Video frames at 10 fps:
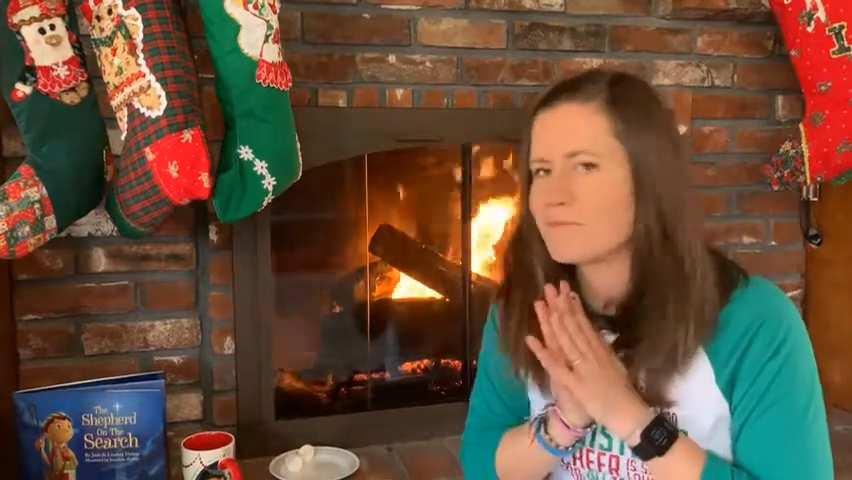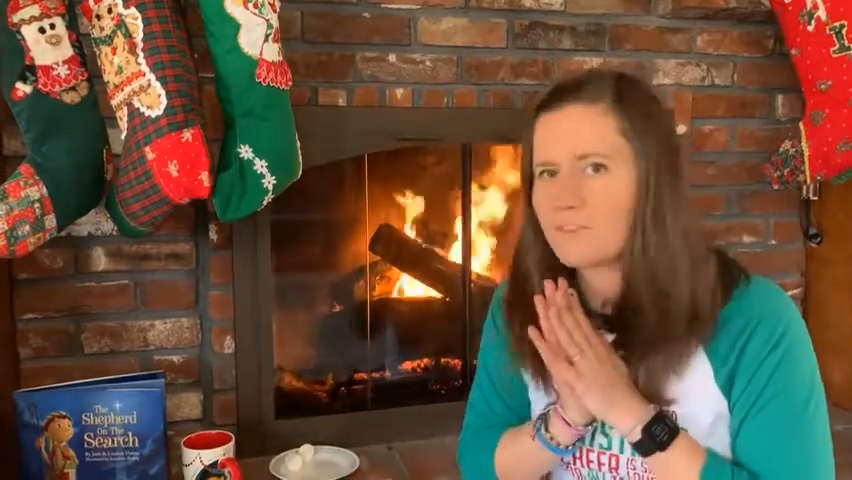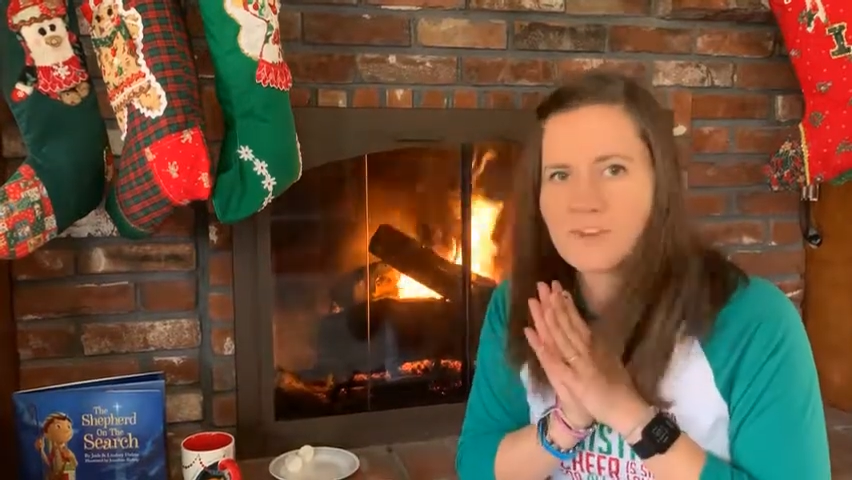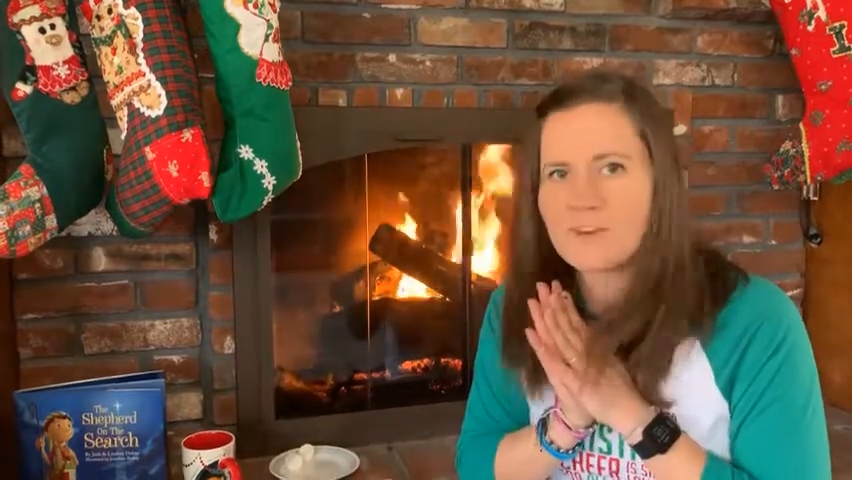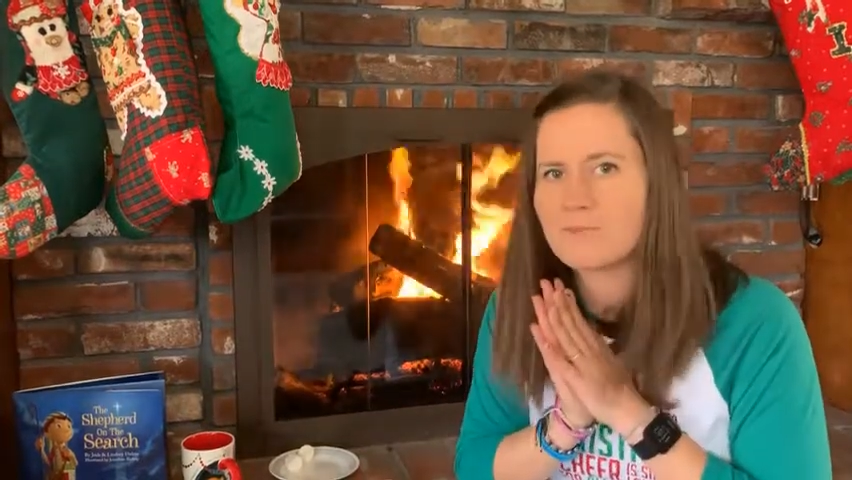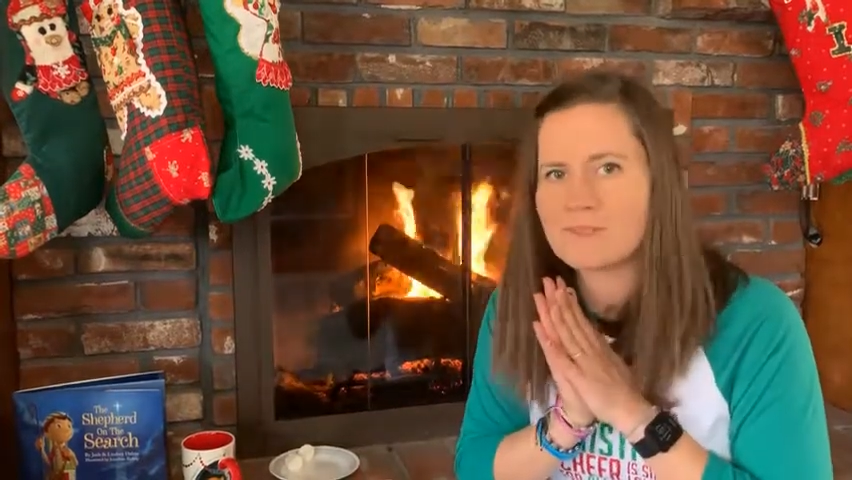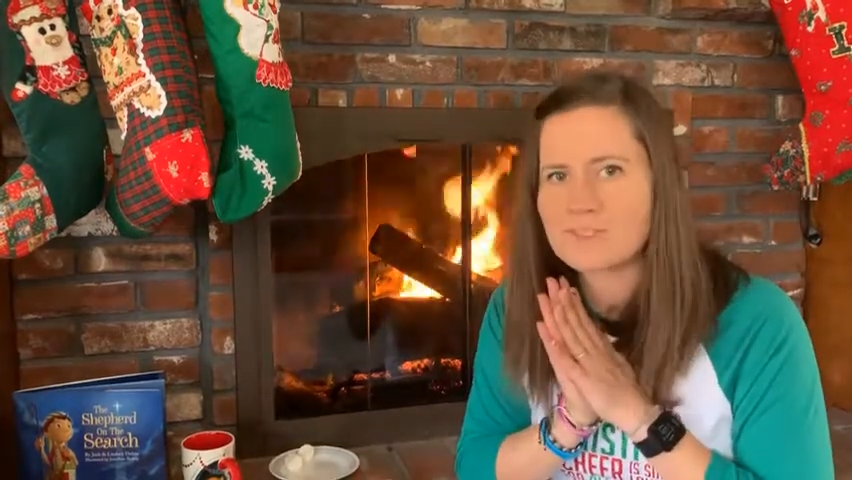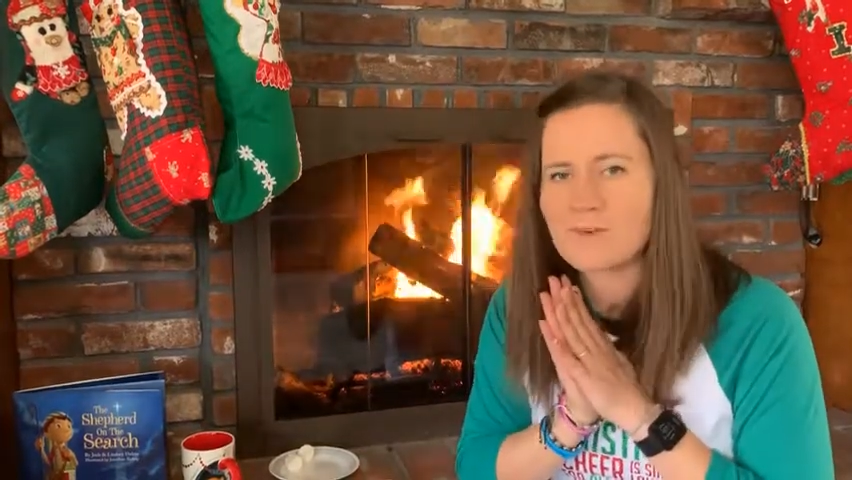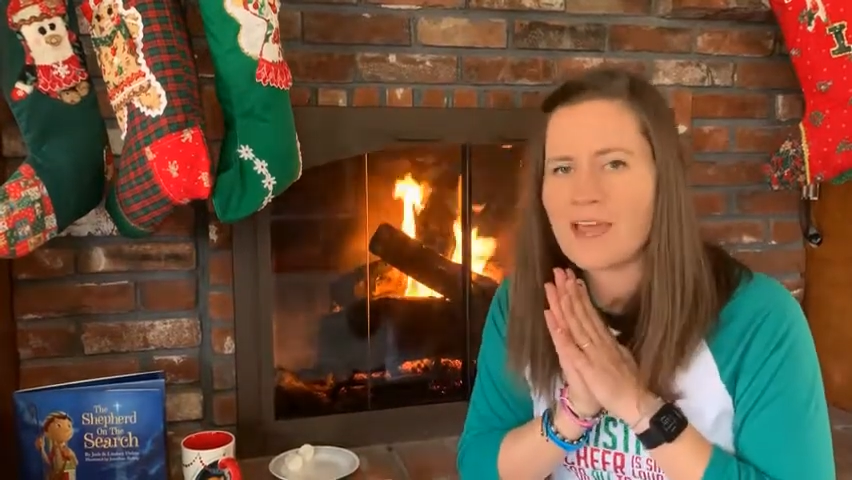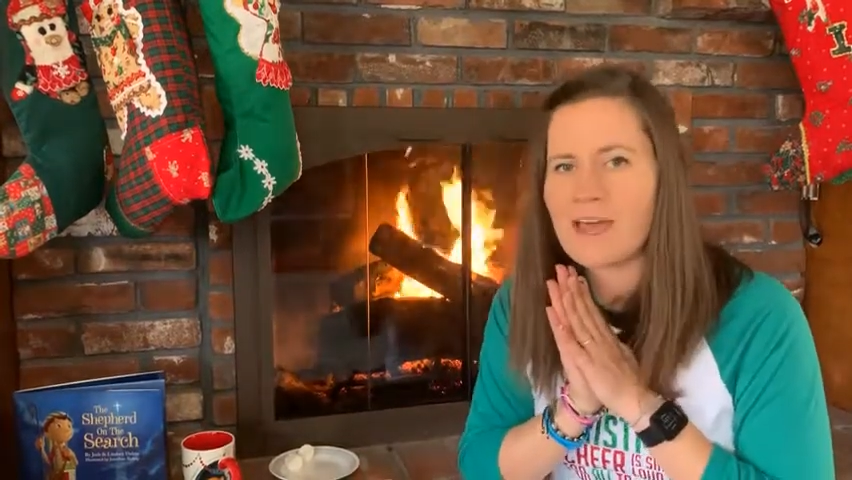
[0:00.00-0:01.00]
for you and be
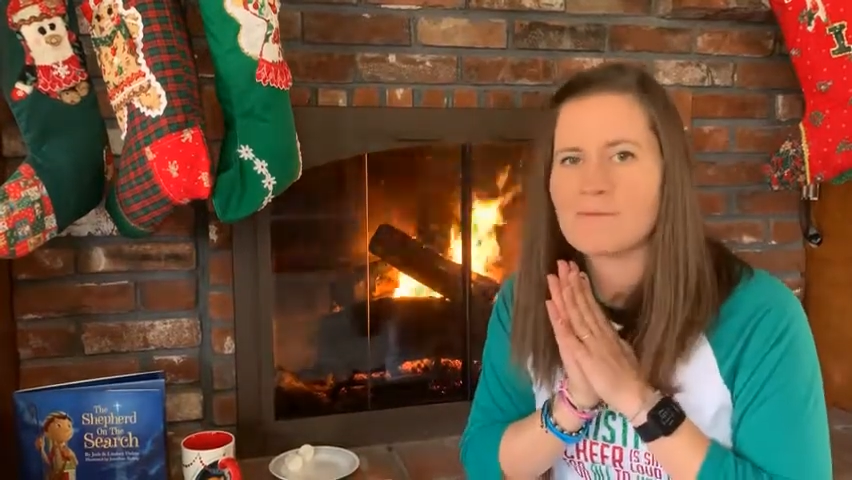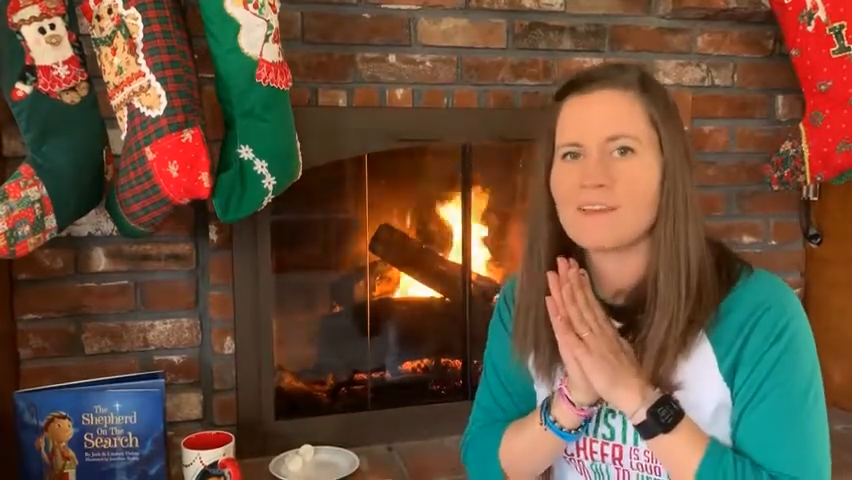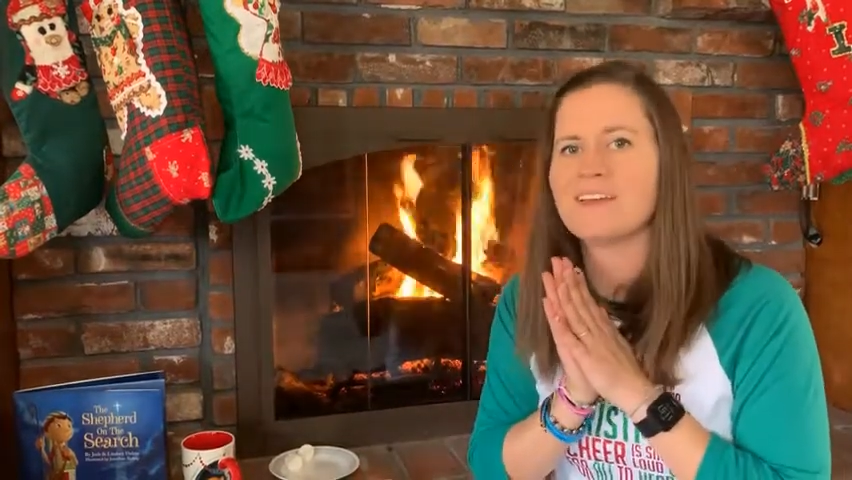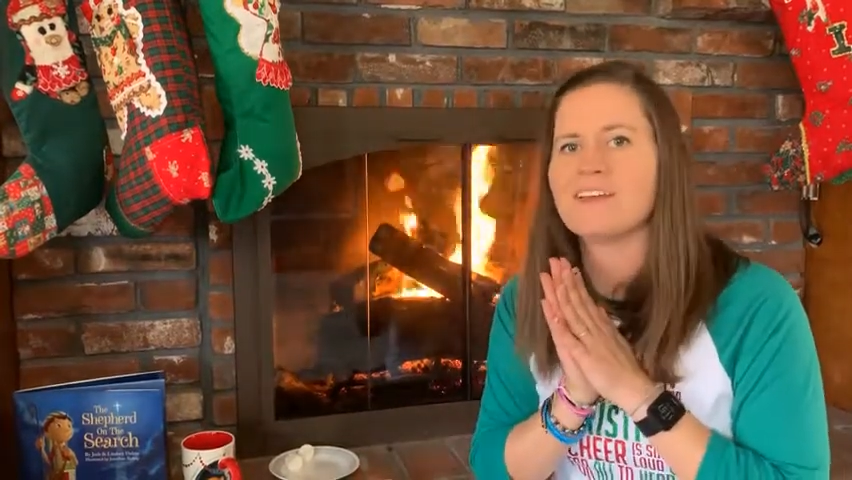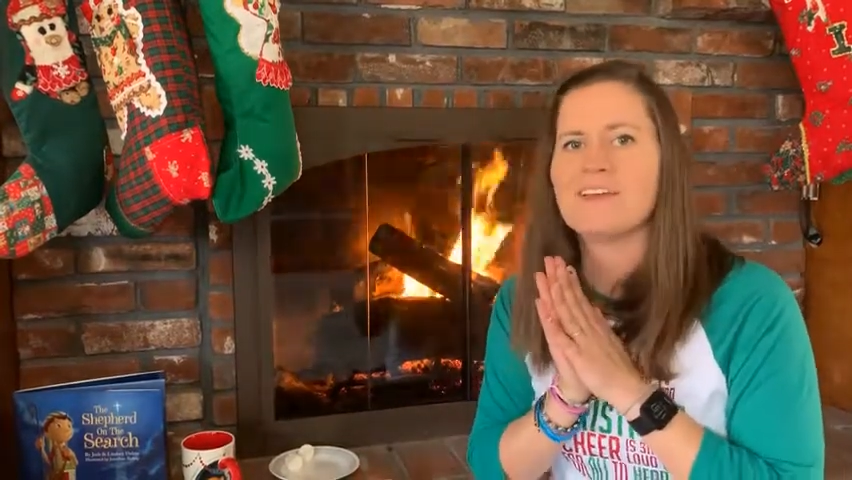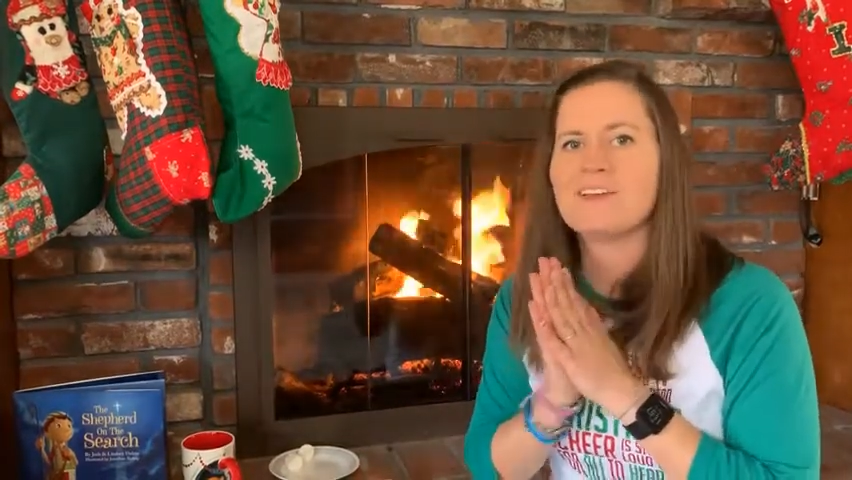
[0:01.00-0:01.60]
so happy.